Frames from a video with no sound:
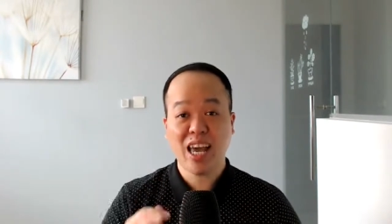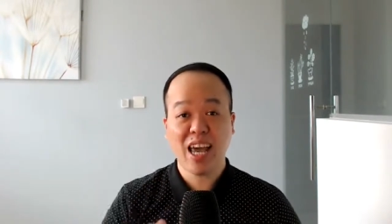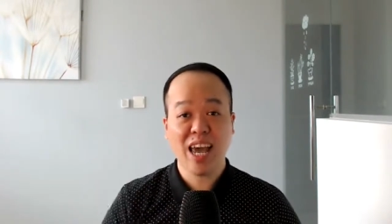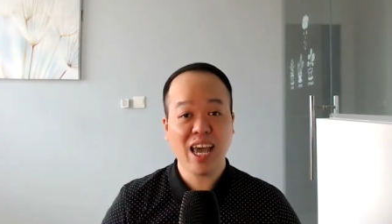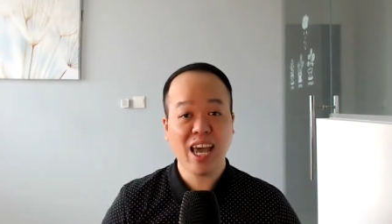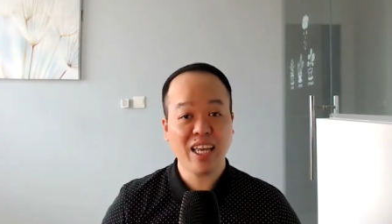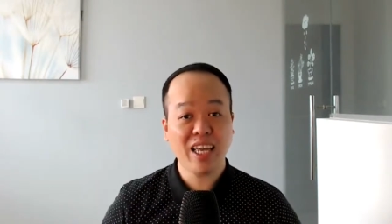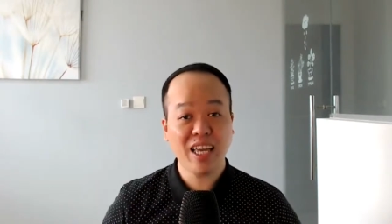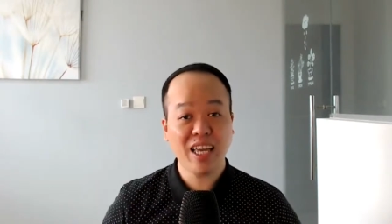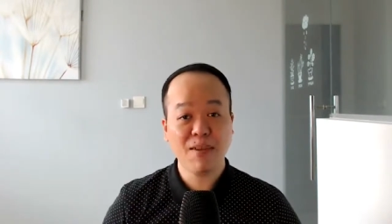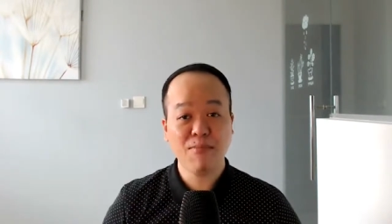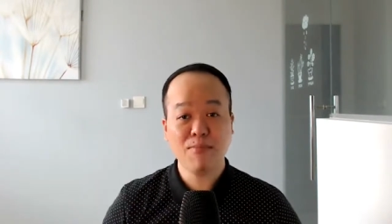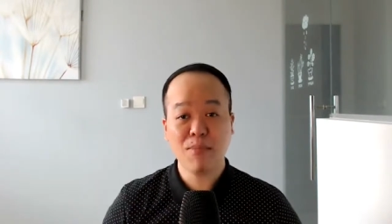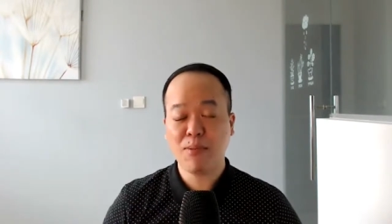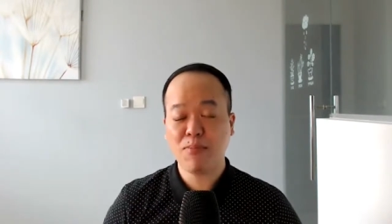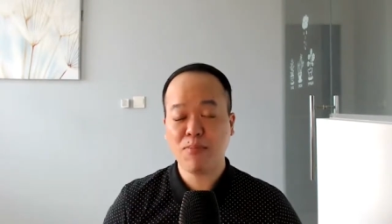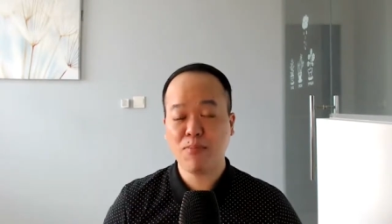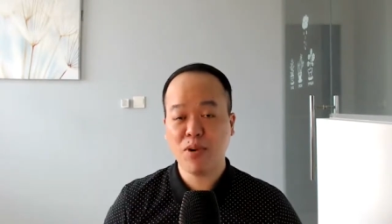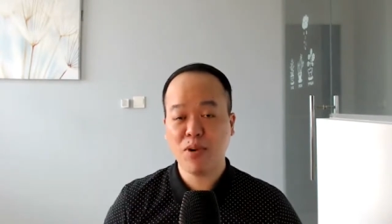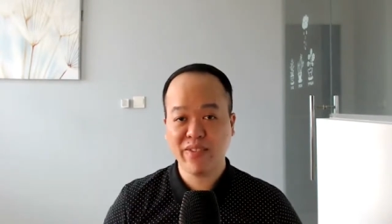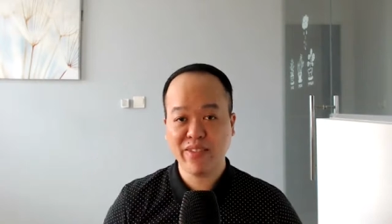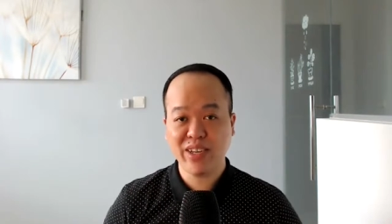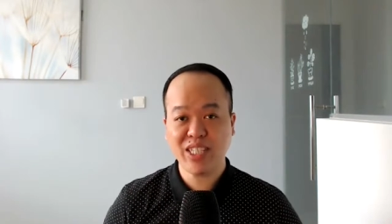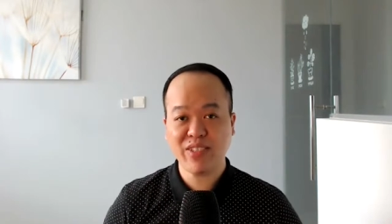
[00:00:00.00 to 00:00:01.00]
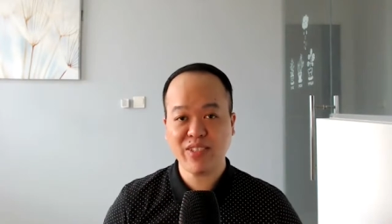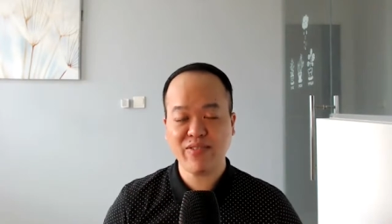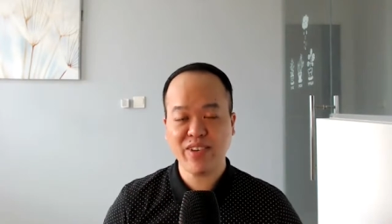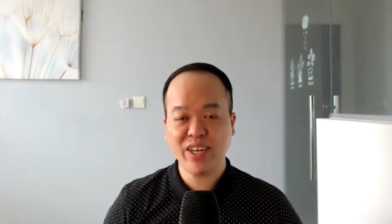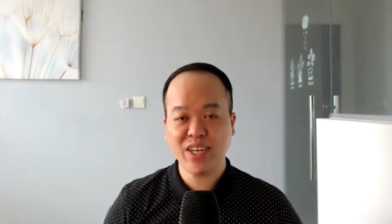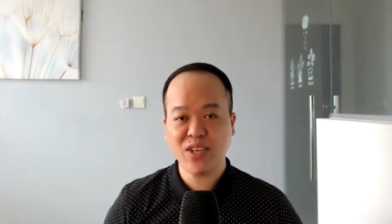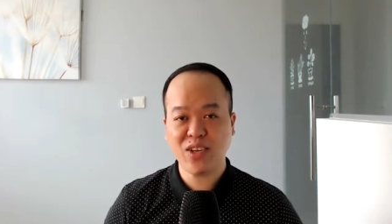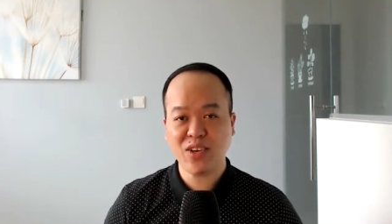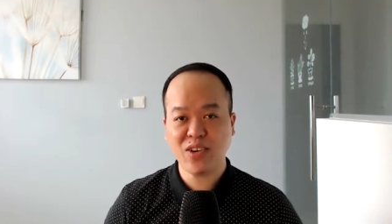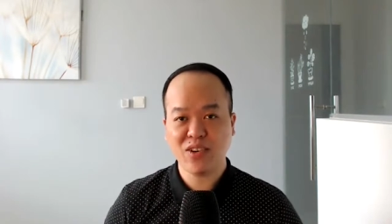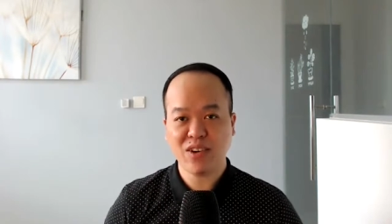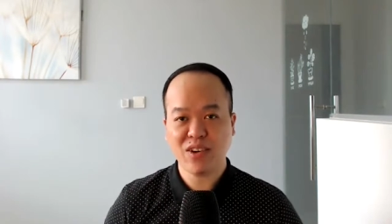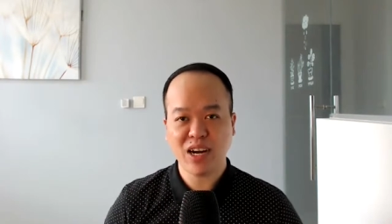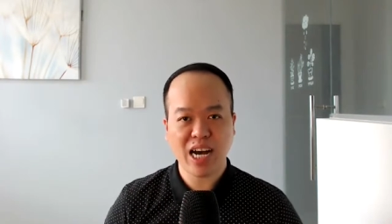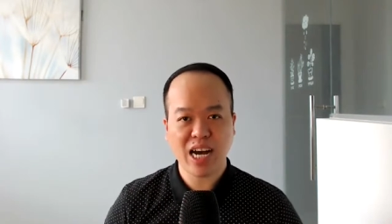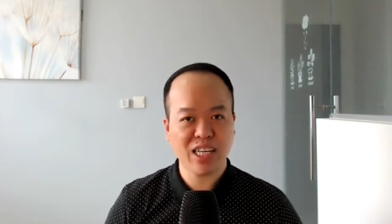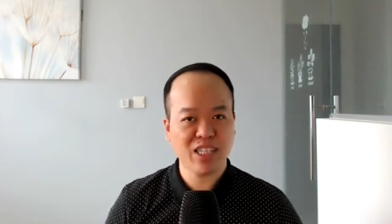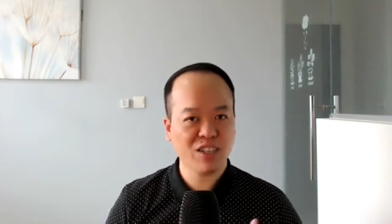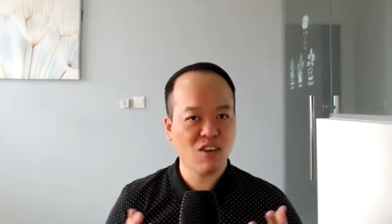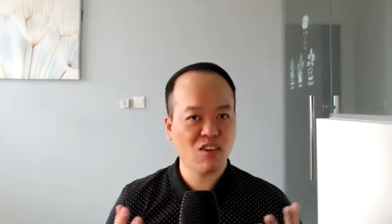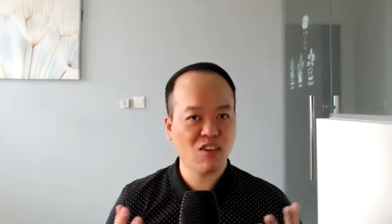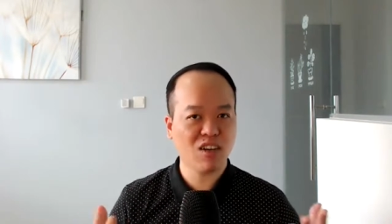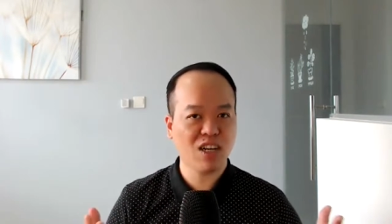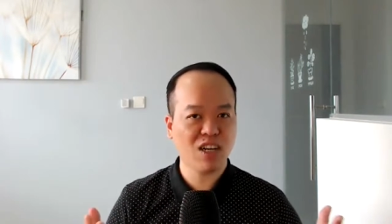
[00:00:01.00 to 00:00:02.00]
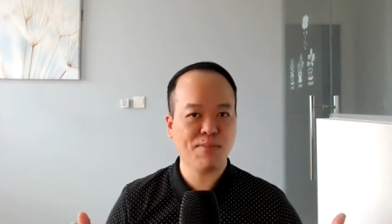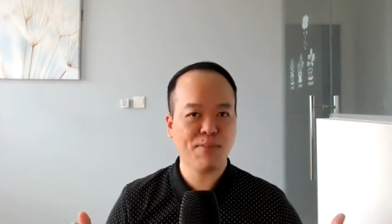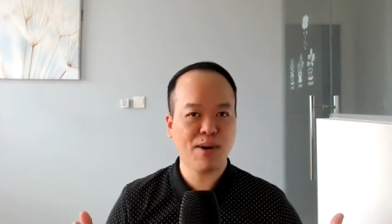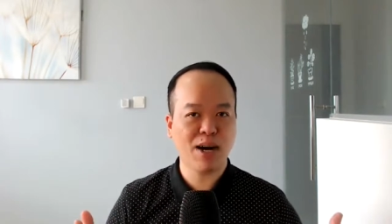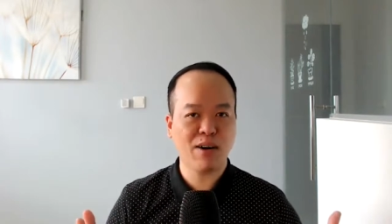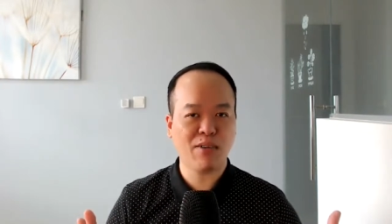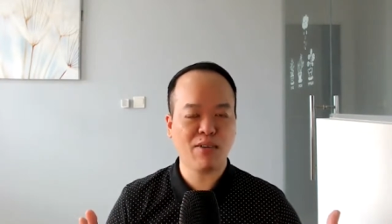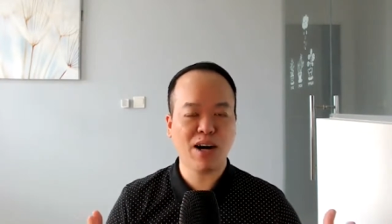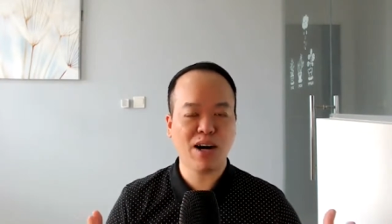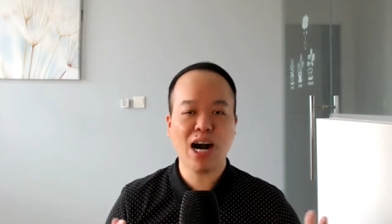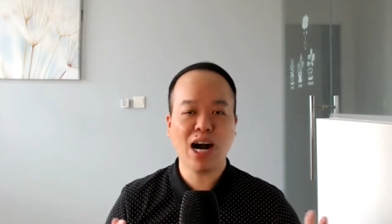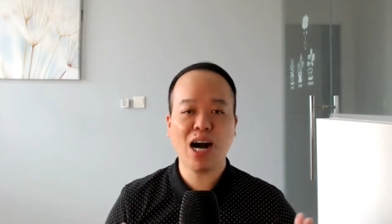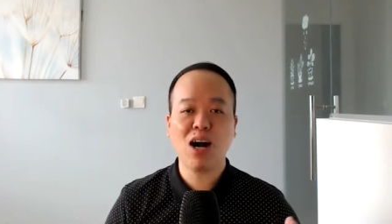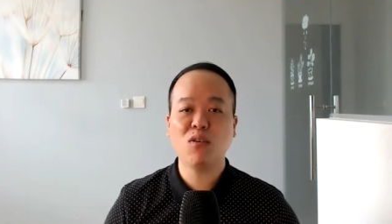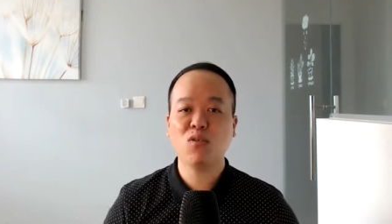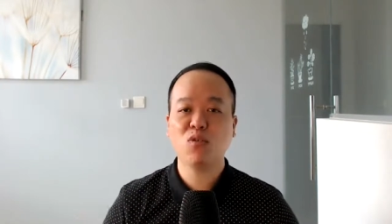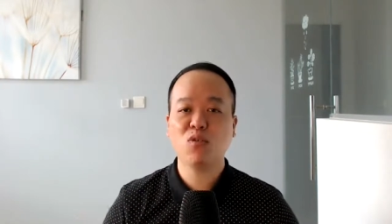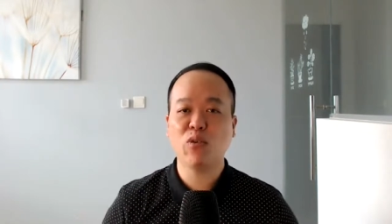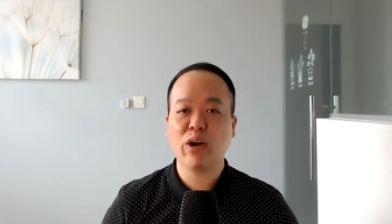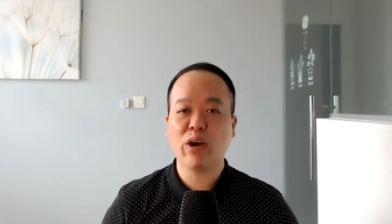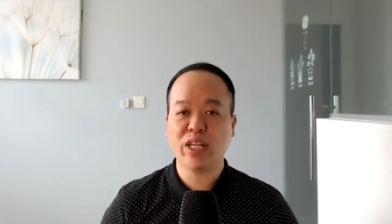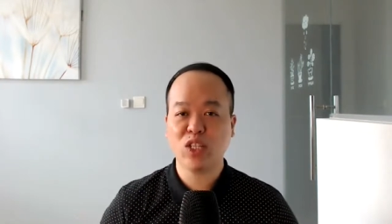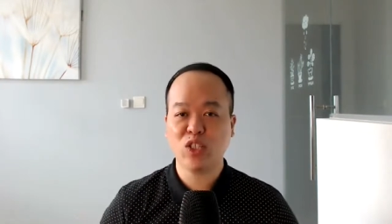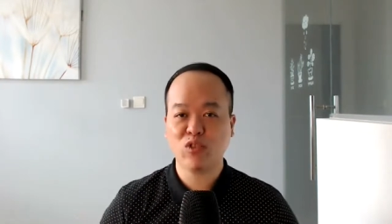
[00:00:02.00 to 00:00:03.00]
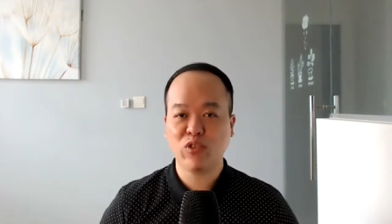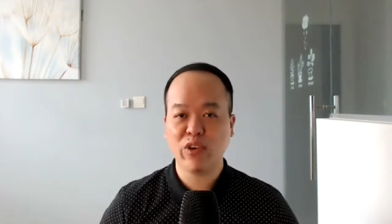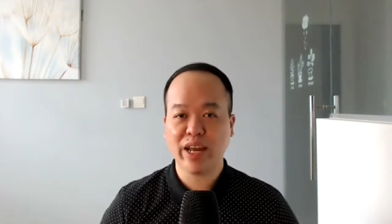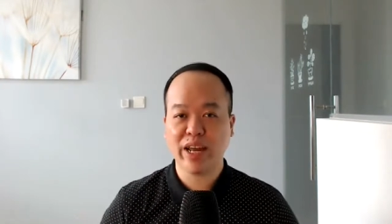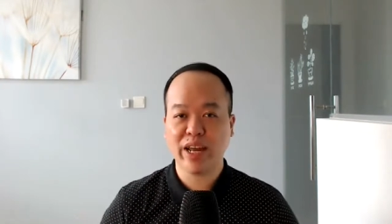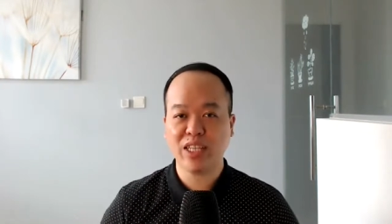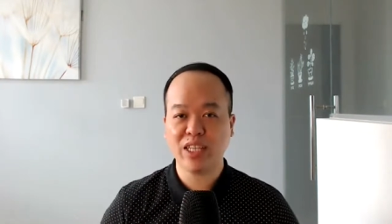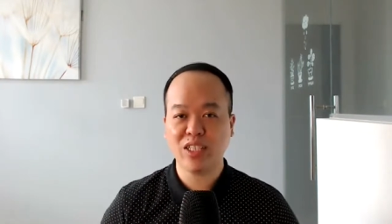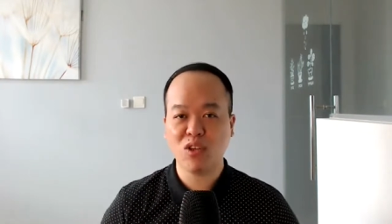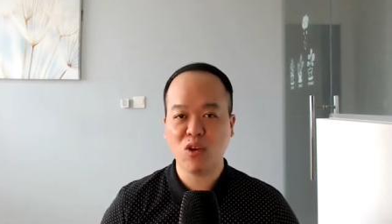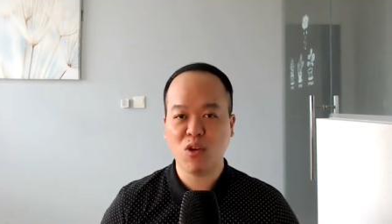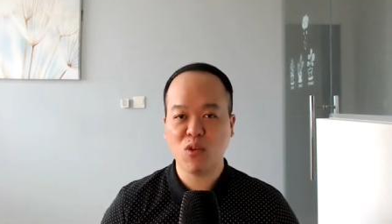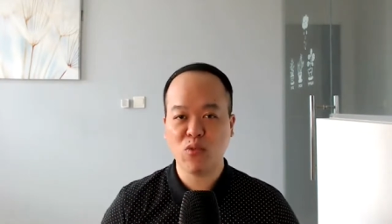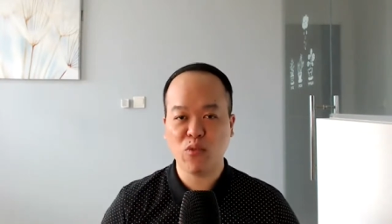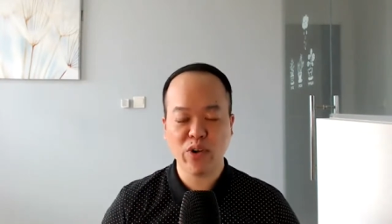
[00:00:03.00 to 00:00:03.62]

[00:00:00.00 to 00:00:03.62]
And in my previous video, I talked about how to attract your